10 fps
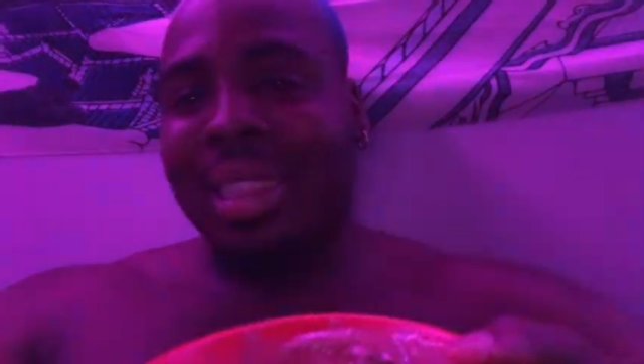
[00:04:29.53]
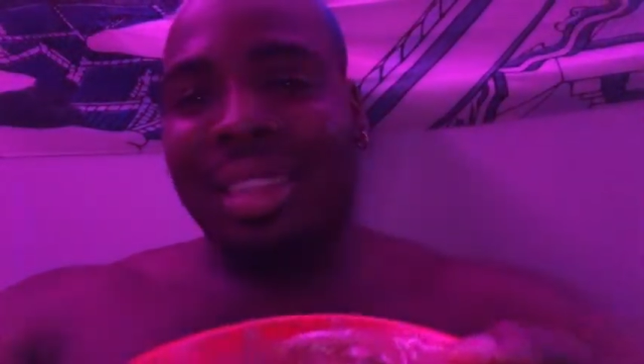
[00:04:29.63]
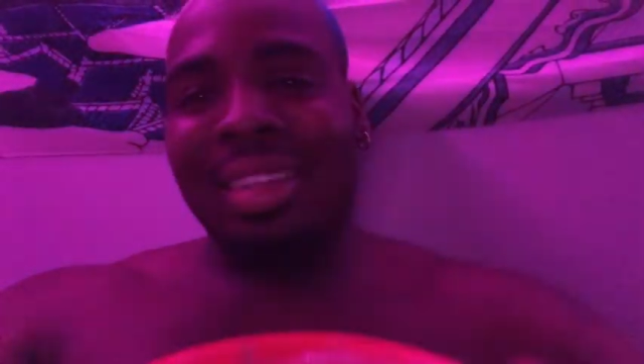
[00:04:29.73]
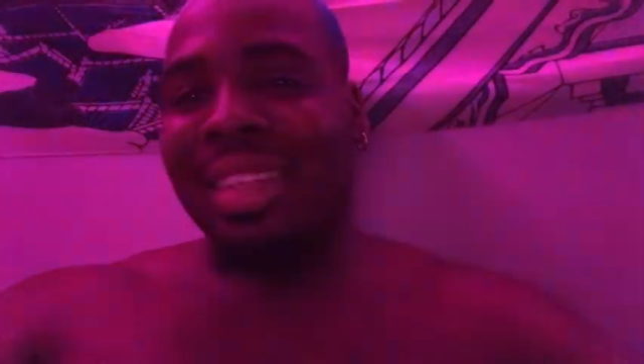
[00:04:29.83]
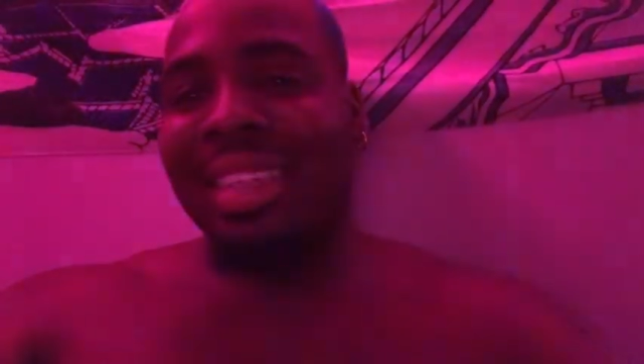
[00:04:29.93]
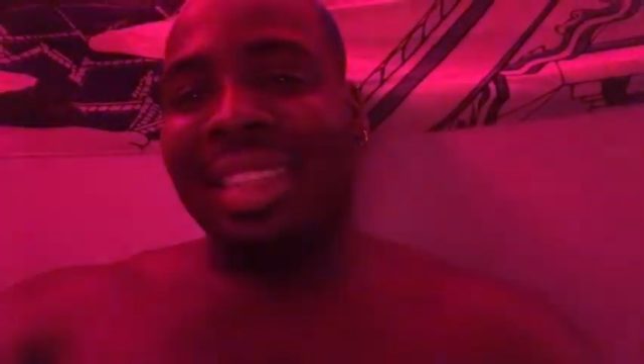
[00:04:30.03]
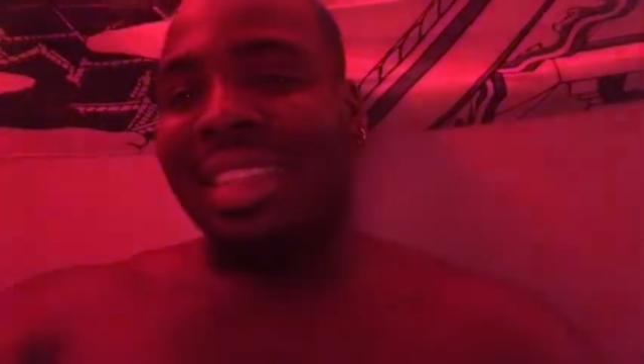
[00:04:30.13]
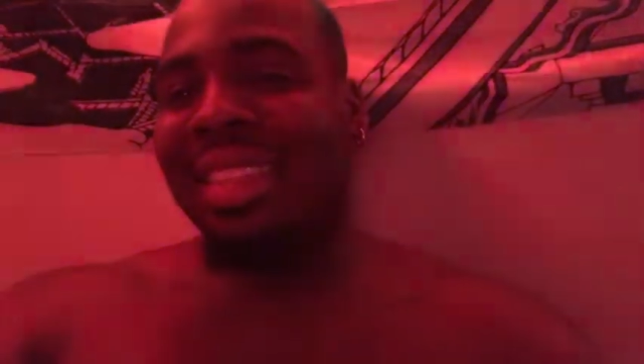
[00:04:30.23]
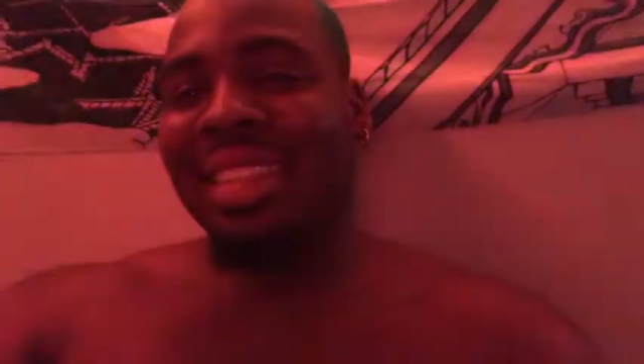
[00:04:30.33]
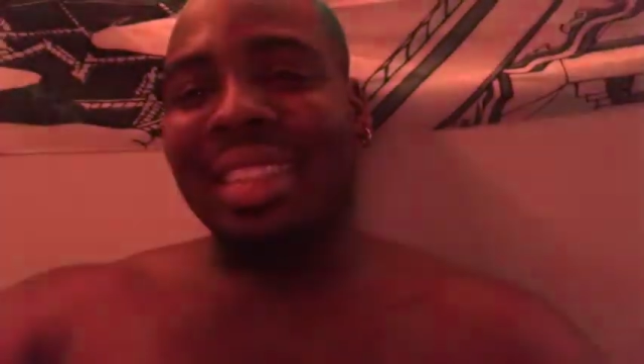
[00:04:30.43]
just gonna eat
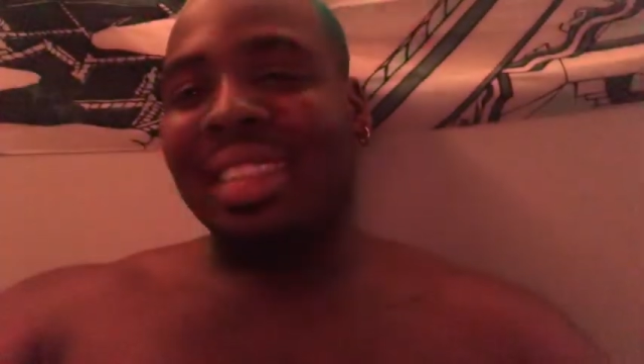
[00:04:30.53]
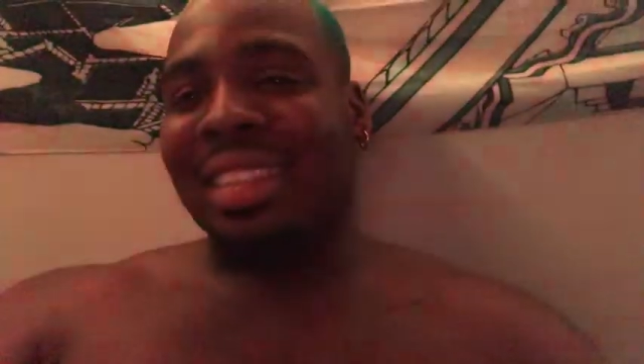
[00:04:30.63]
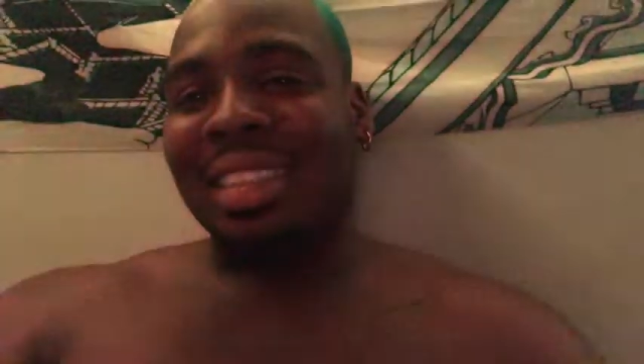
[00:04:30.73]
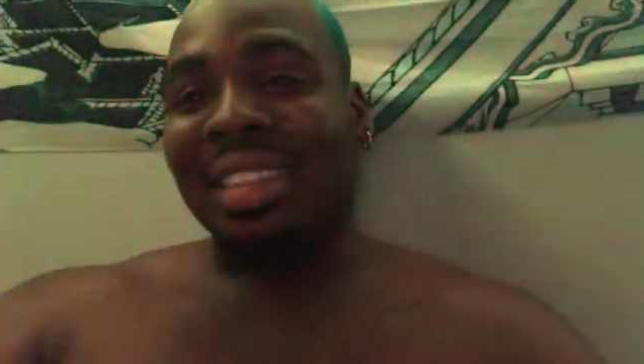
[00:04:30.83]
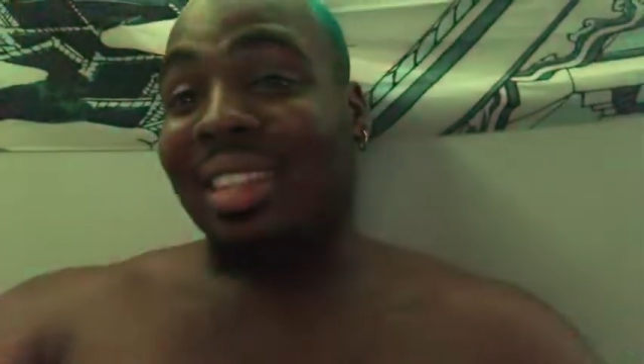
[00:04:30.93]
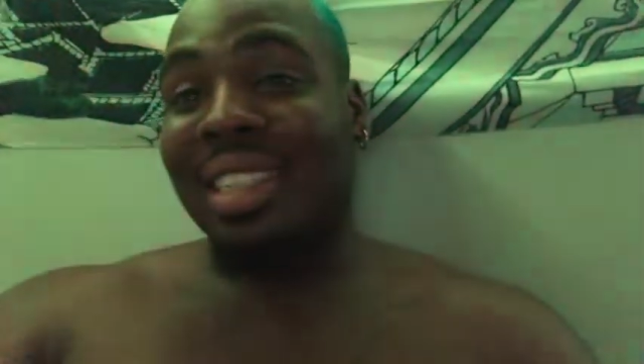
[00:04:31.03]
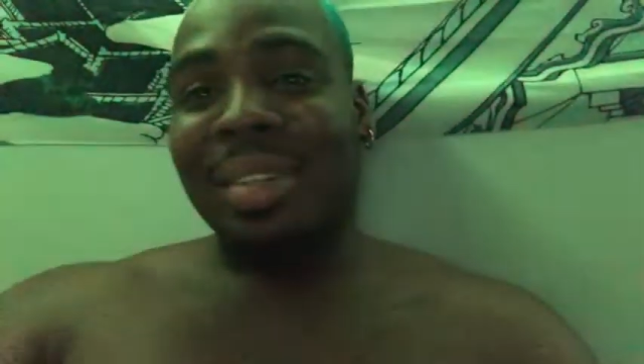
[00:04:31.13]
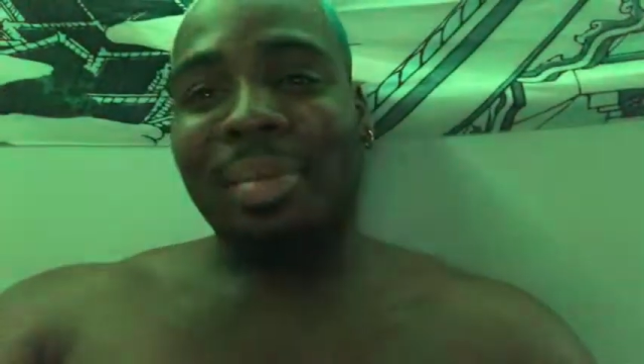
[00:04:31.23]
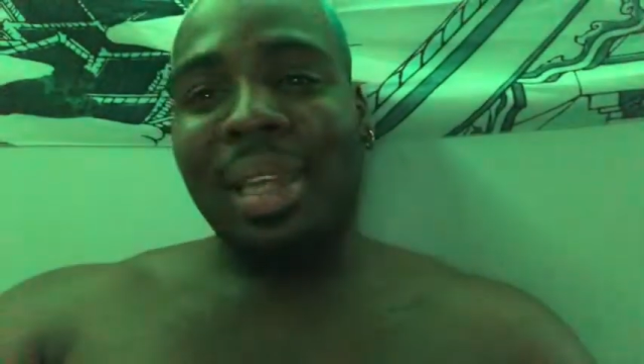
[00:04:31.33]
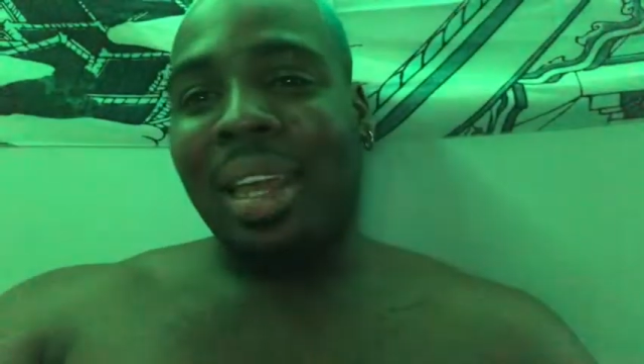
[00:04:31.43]
this. This is
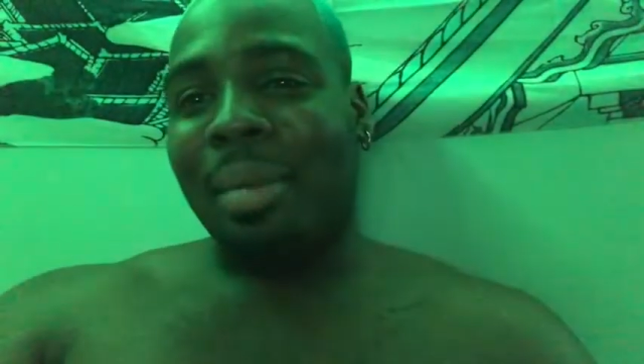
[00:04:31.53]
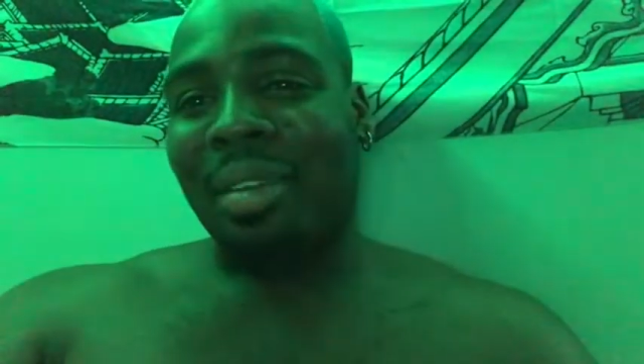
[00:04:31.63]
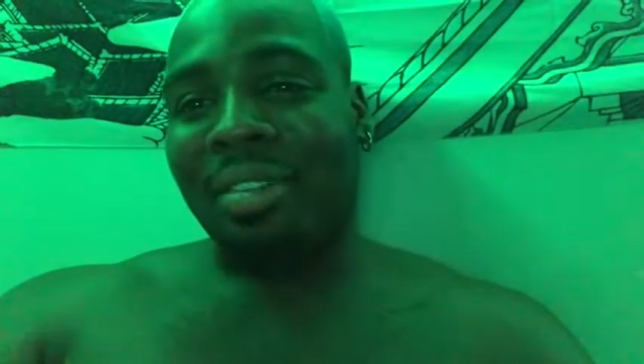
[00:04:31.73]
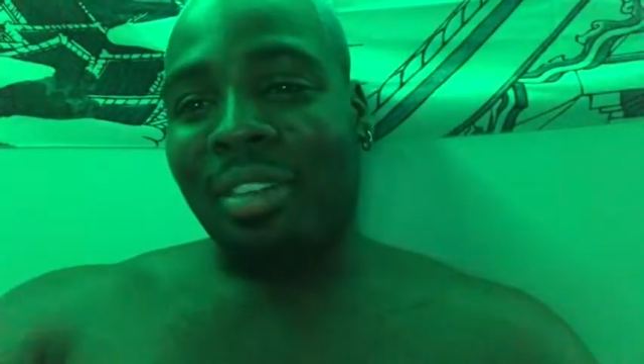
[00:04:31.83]
a big epic